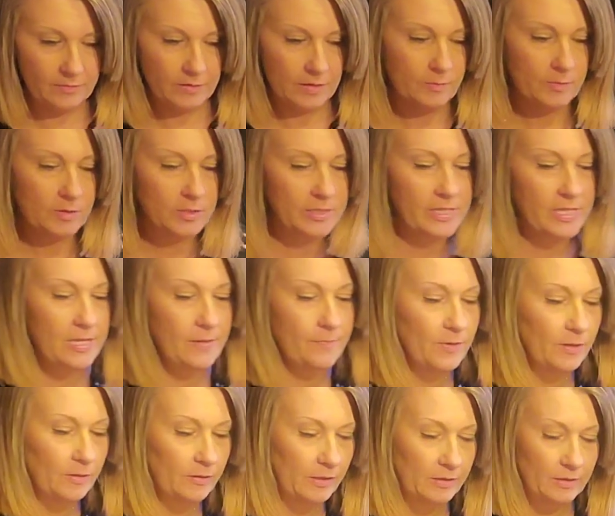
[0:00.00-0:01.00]
I'm going to keep
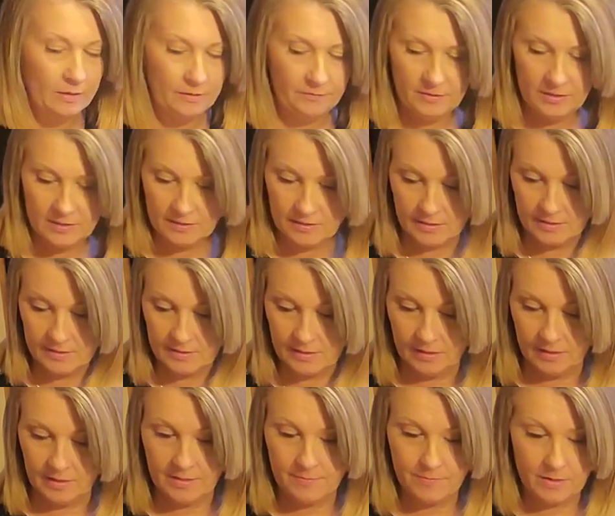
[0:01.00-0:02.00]
the lid off this because
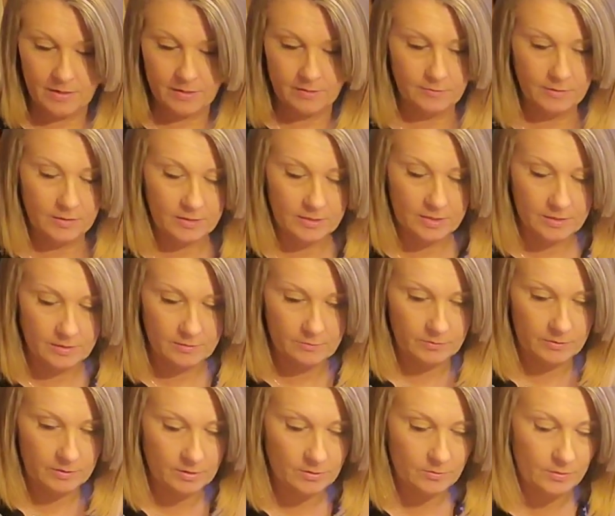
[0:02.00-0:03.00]
I might want to
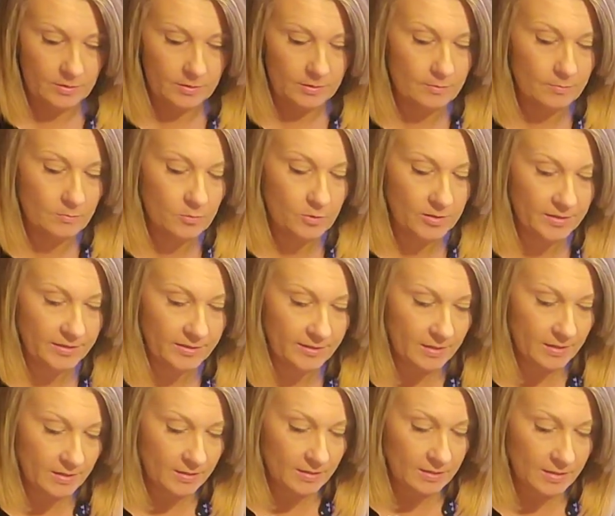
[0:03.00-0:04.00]
use some more
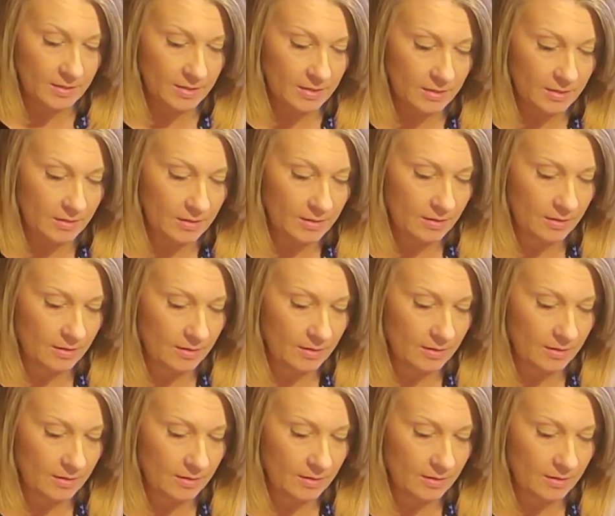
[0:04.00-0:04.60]
seasoning.